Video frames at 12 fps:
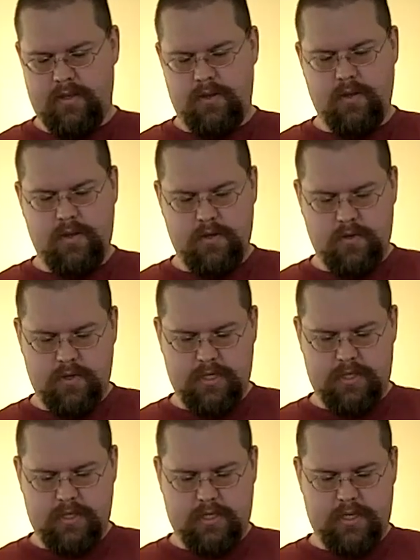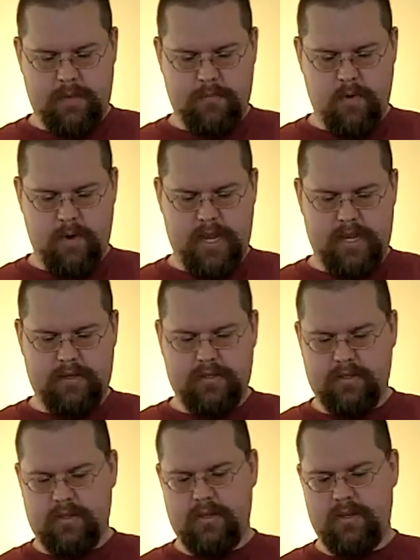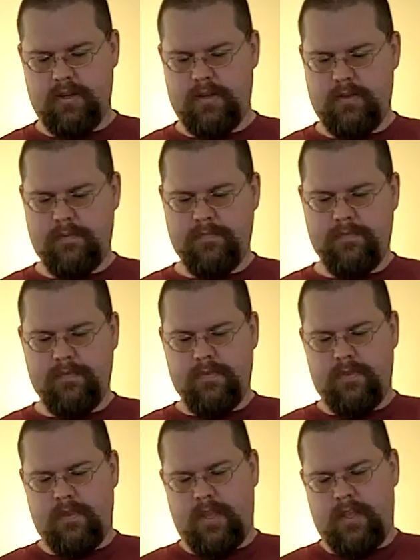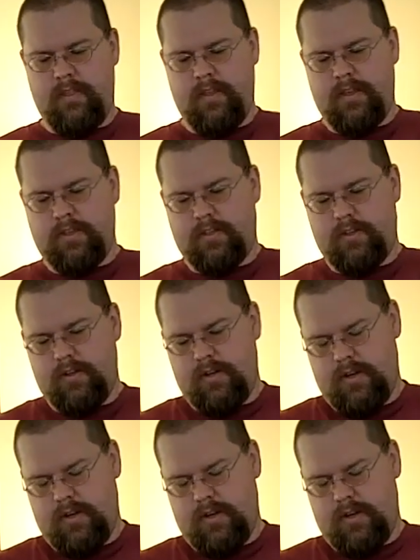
you can twist this up a ways, and this